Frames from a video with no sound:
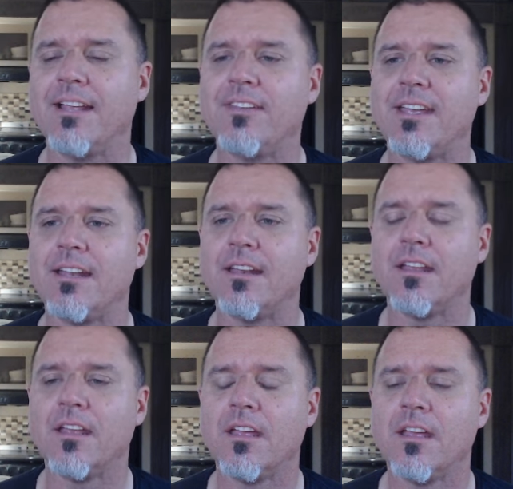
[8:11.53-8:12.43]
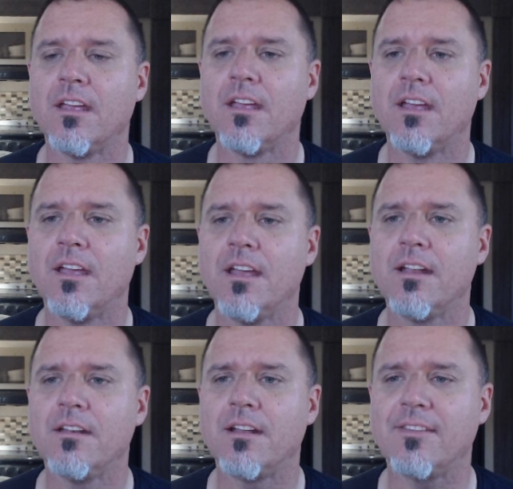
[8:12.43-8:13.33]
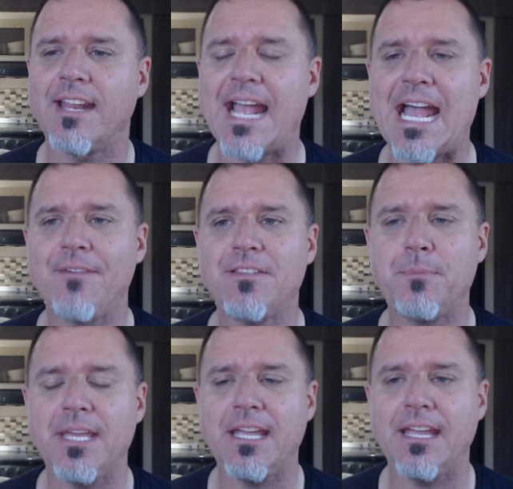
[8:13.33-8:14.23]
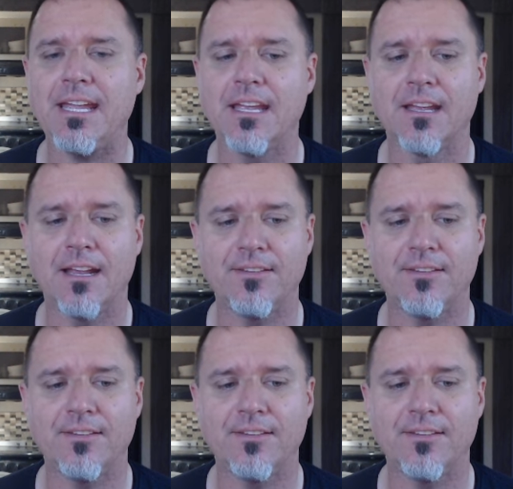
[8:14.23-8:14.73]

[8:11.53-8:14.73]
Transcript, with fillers: Is it? Does it have to be?